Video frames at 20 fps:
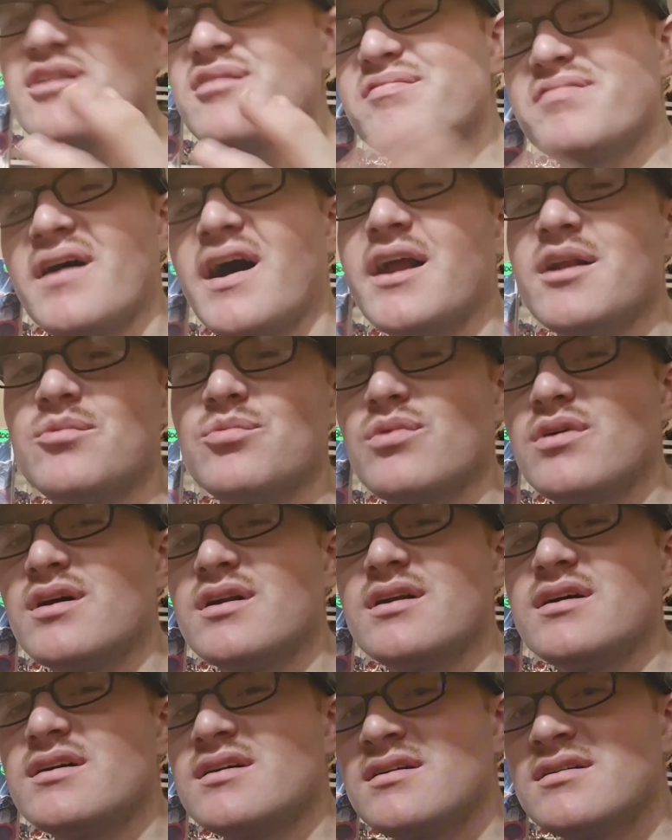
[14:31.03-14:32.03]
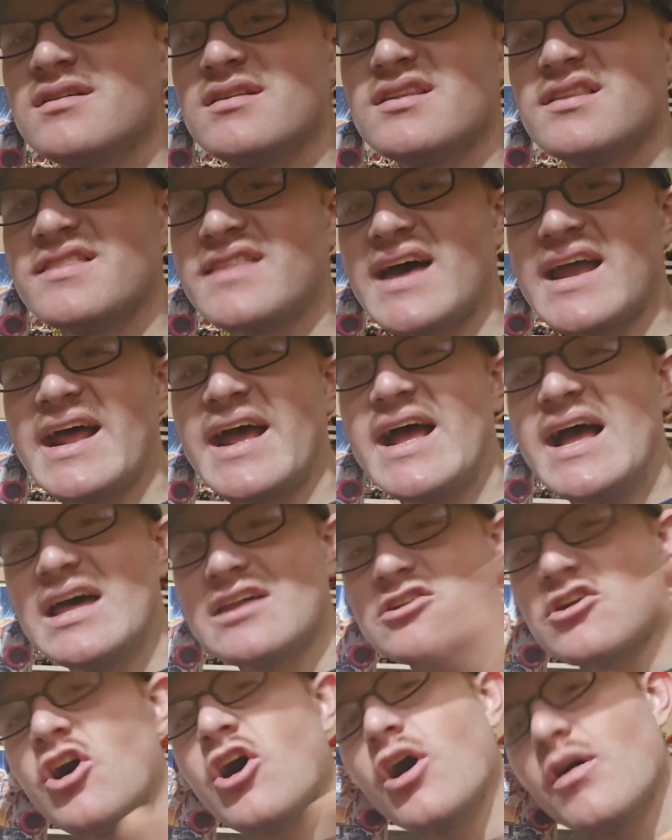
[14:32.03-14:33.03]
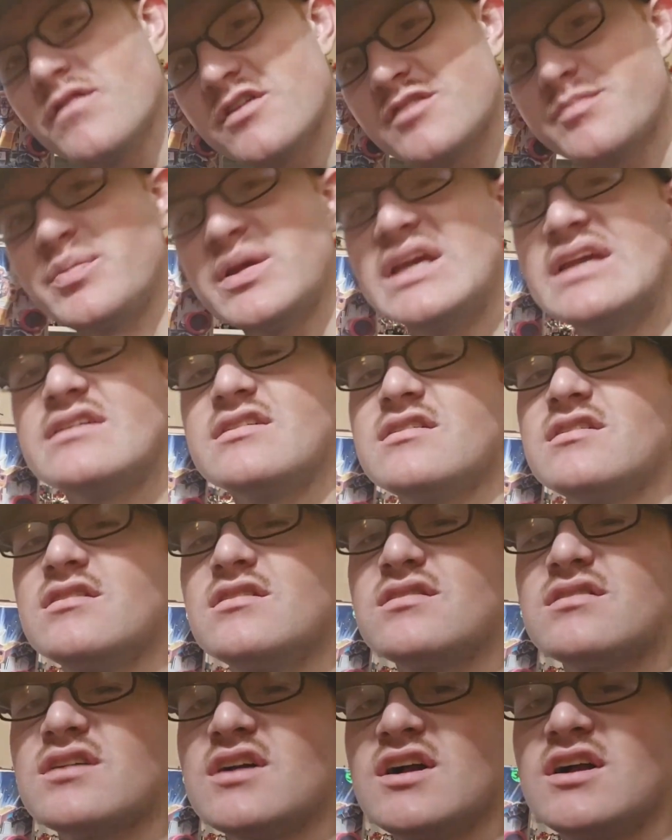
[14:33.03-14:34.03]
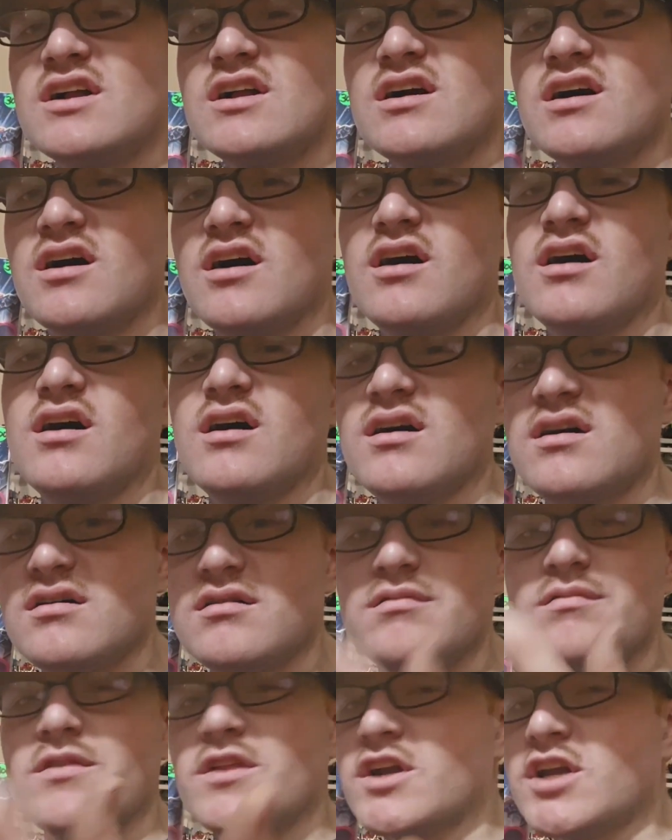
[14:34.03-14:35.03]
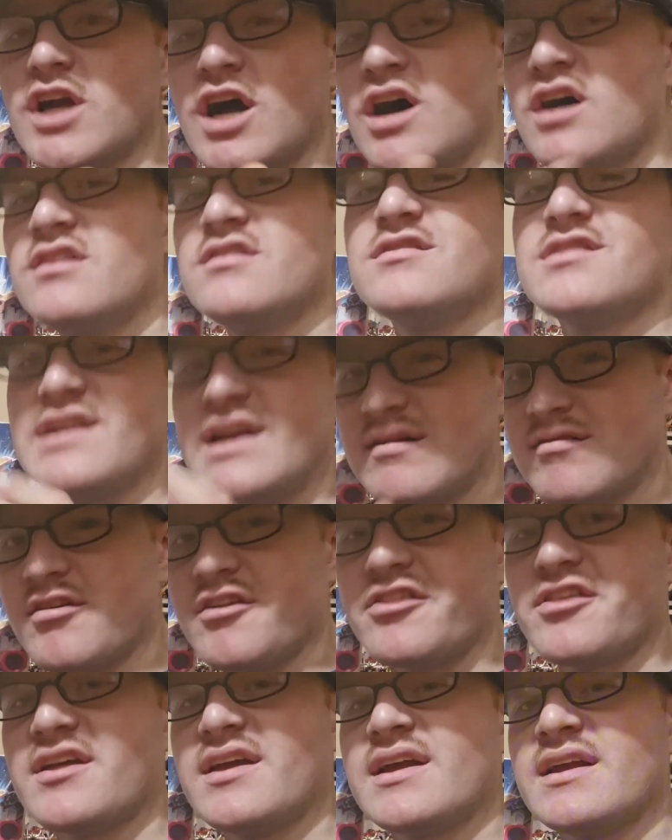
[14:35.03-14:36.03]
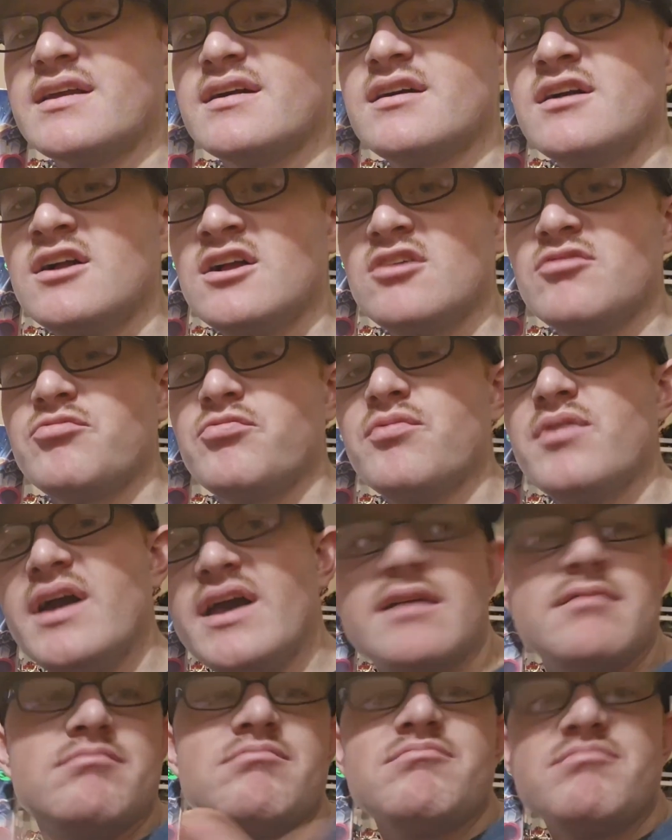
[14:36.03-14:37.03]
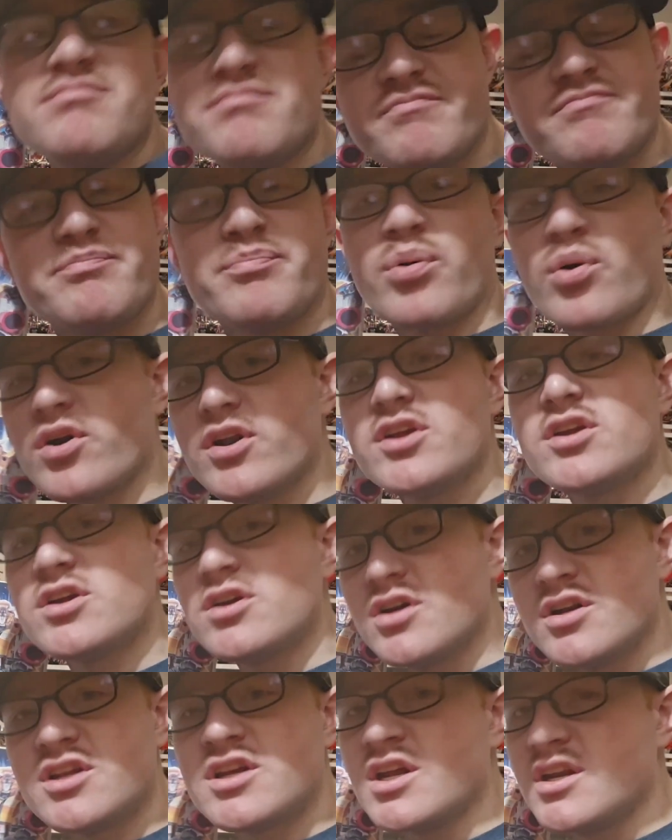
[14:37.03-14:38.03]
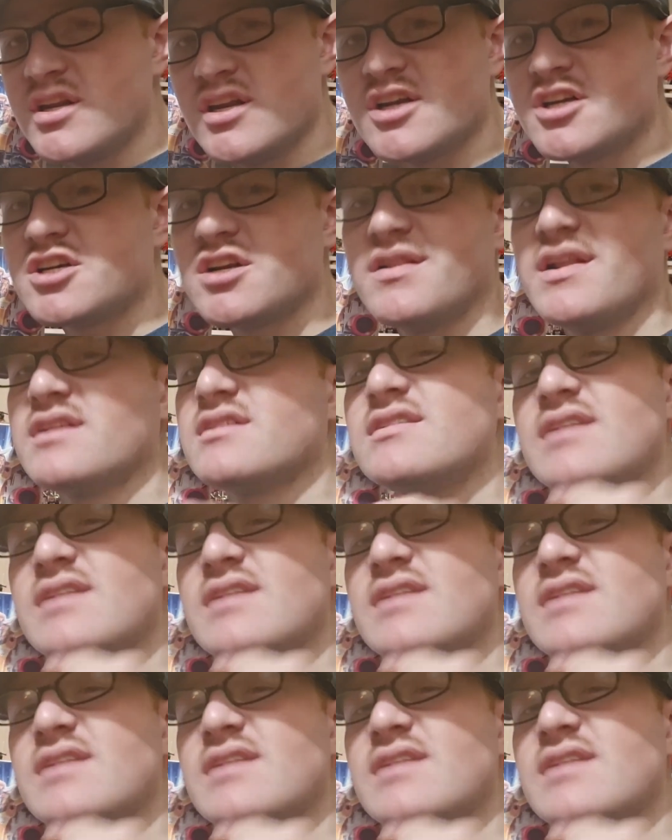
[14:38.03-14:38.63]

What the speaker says: to find one that has all of its pieces, the guns and everything, in pretty good condition, that's